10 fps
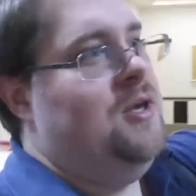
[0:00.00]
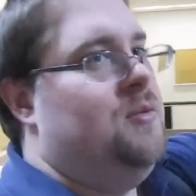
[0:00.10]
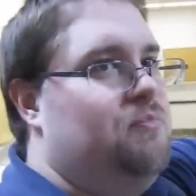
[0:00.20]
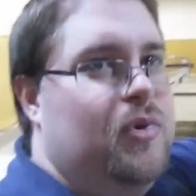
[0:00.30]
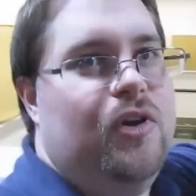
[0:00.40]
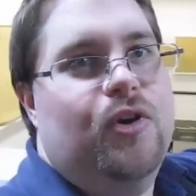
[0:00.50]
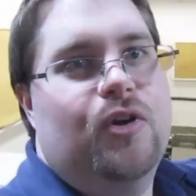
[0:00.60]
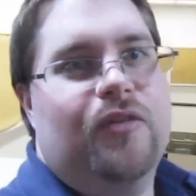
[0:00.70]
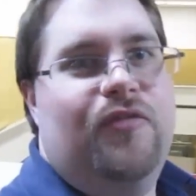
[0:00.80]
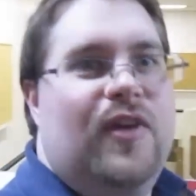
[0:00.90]

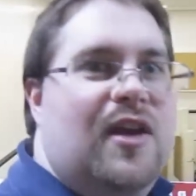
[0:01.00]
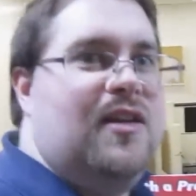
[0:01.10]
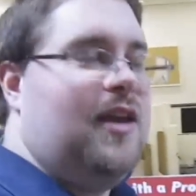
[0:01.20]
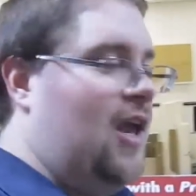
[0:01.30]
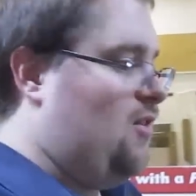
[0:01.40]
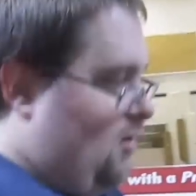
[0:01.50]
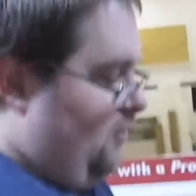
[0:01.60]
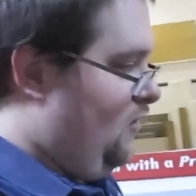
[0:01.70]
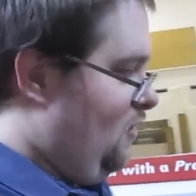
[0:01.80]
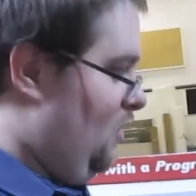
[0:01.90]
mahuga fig together.
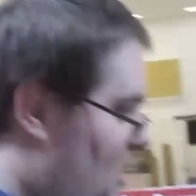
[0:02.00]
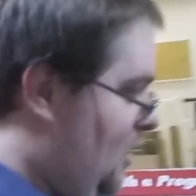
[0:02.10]
So